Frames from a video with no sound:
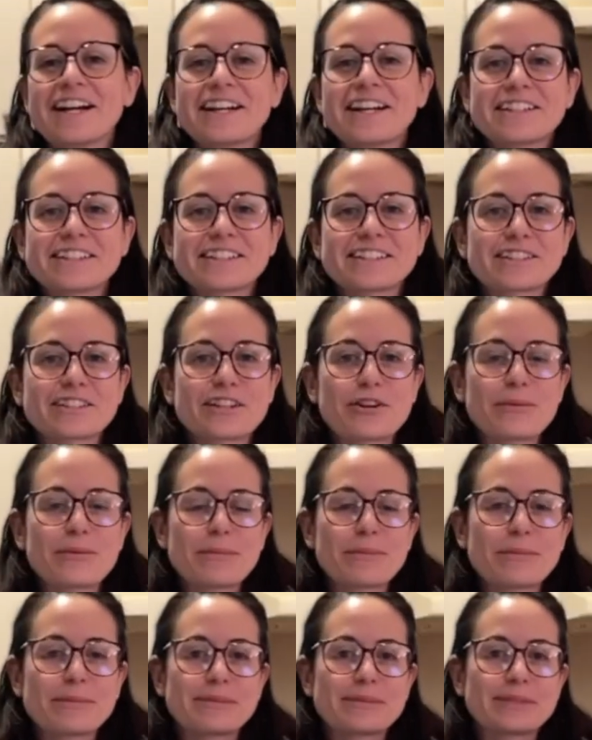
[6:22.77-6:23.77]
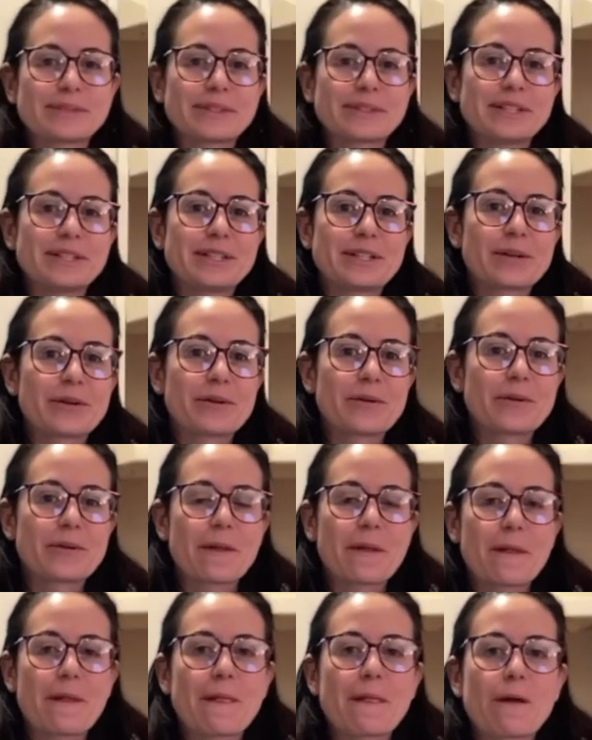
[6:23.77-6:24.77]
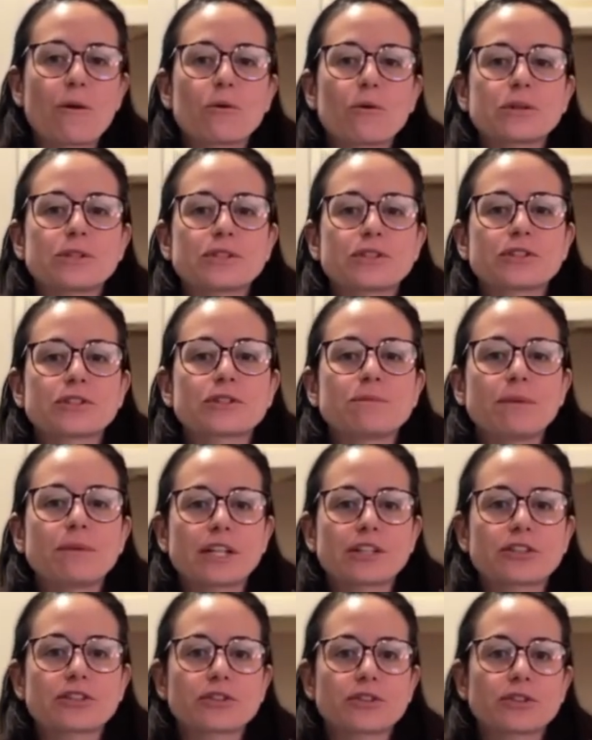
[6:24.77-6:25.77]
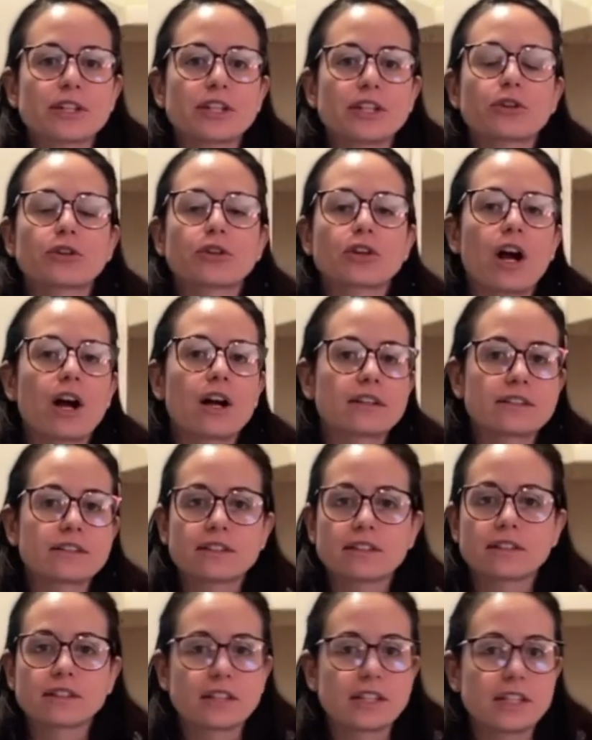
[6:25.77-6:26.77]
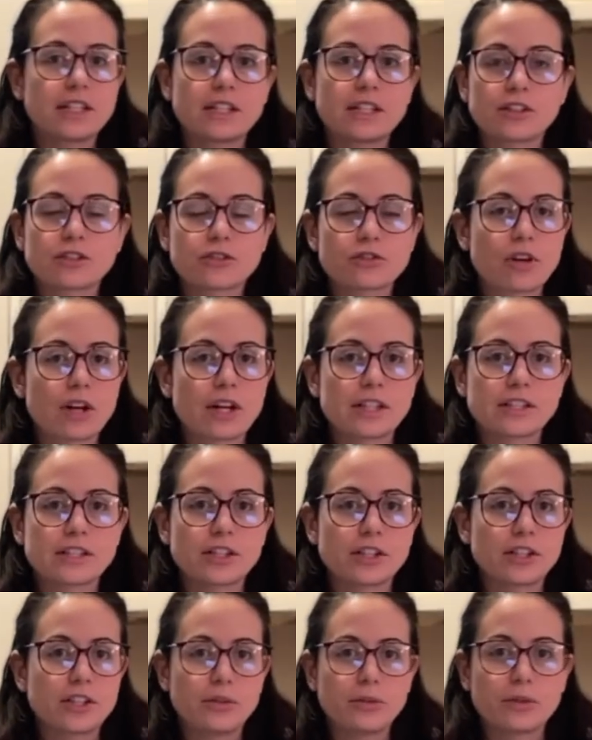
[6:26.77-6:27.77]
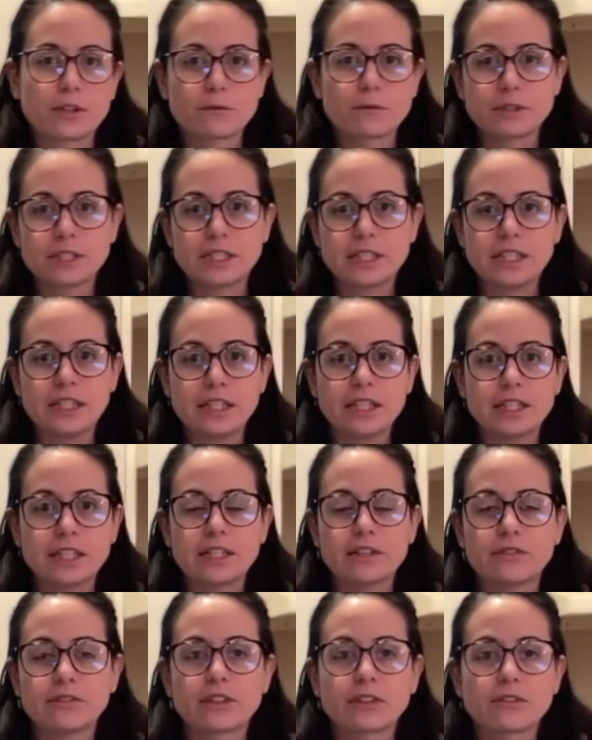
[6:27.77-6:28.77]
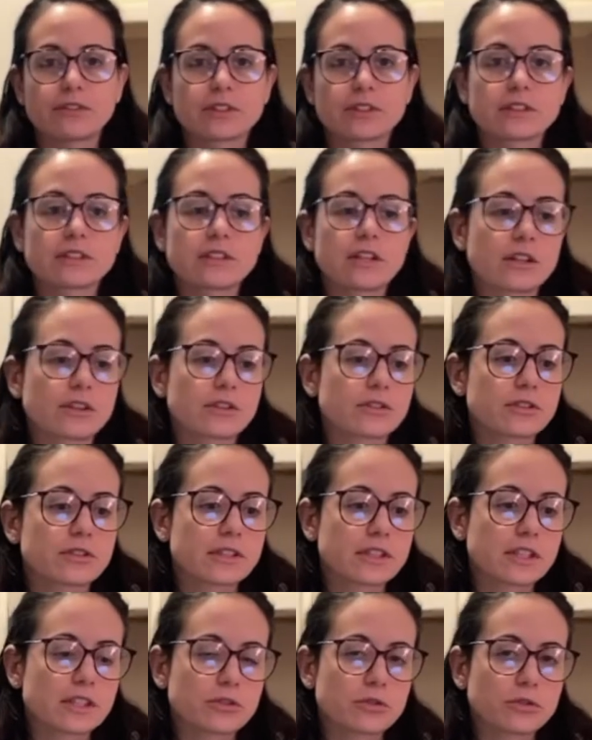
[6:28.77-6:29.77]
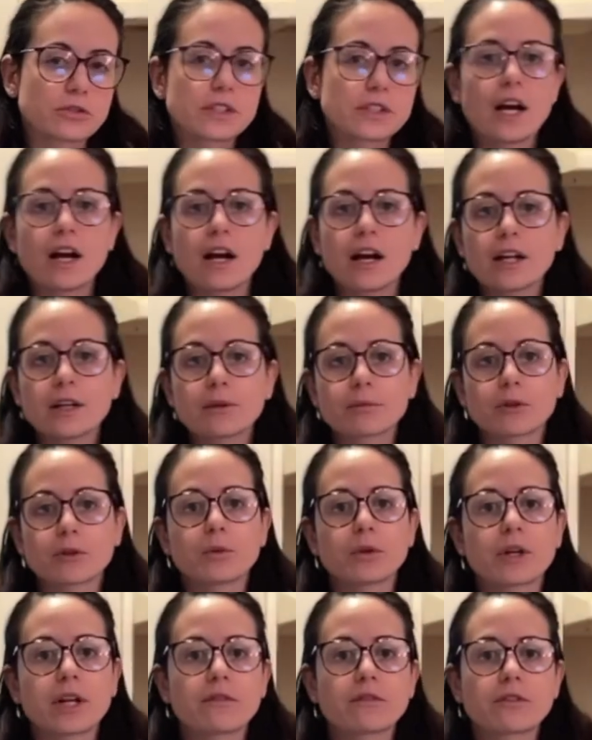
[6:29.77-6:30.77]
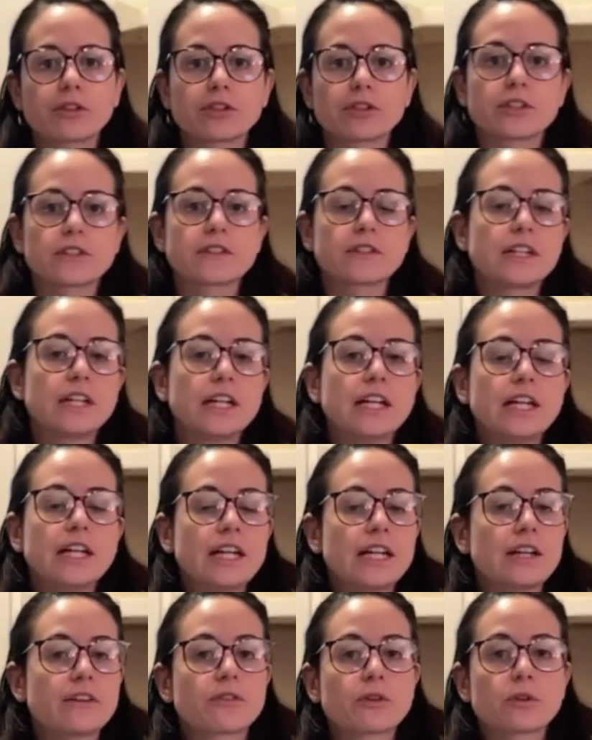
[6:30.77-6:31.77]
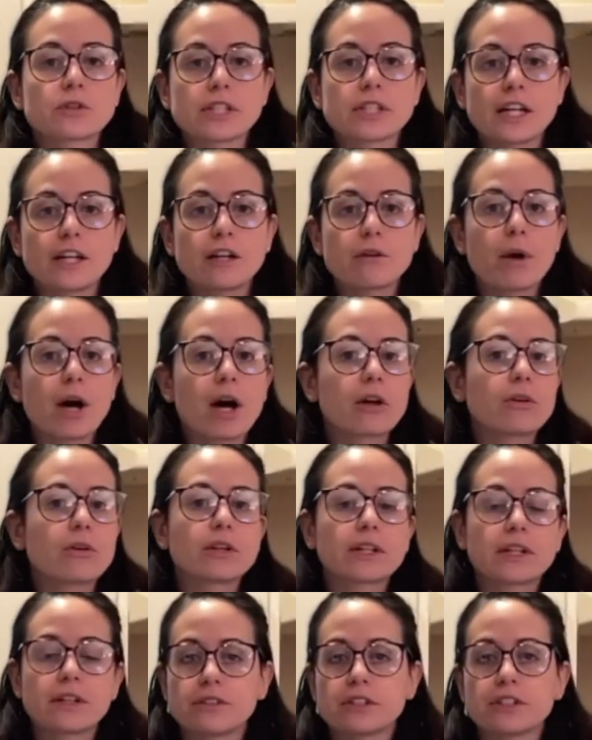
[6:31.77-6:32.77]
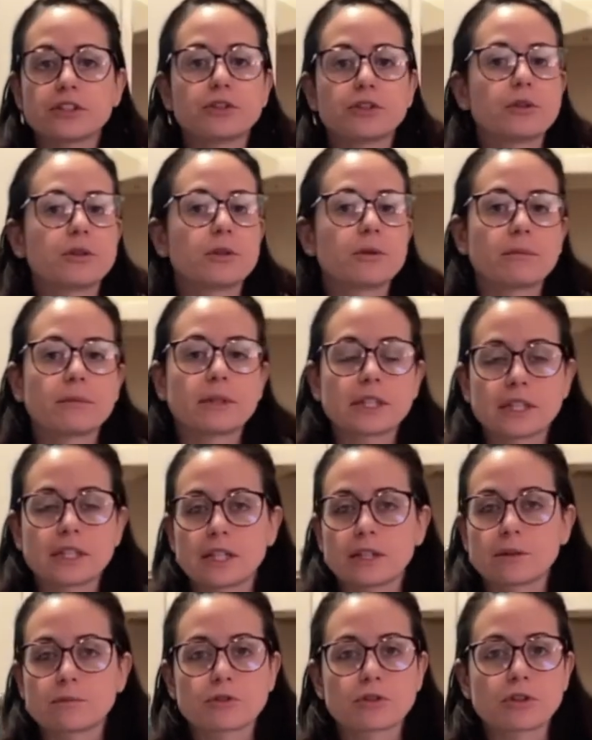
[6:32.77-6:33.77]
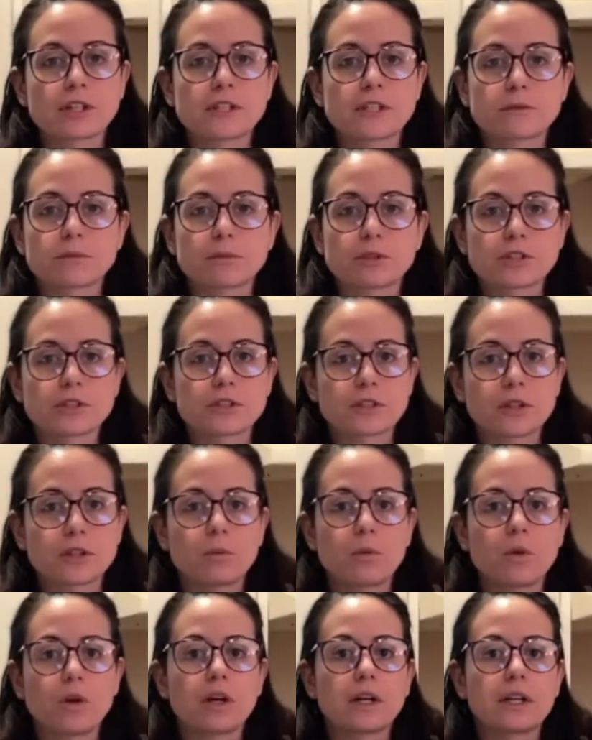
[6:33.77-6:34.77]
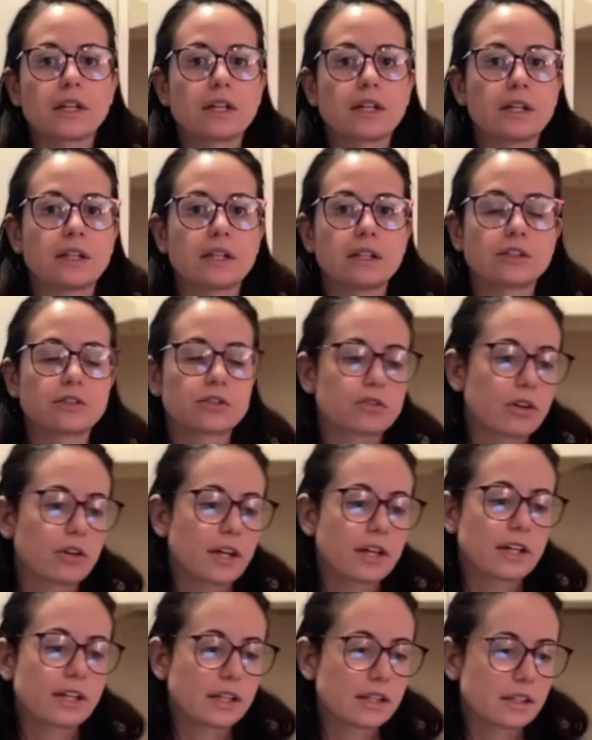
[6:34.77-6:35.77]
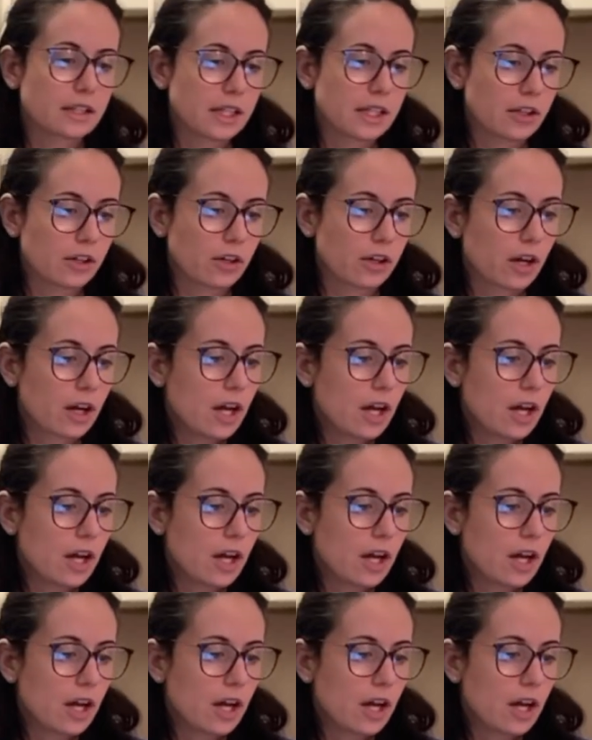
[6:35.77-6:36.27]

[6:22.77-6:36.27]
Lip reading: some, always just make sure that you're constantly trying to cue them to eat, even if it's not their scheduled time or whatever. Just if they'll take a bottle, give it to them, let them drink as much as they want, and try again later.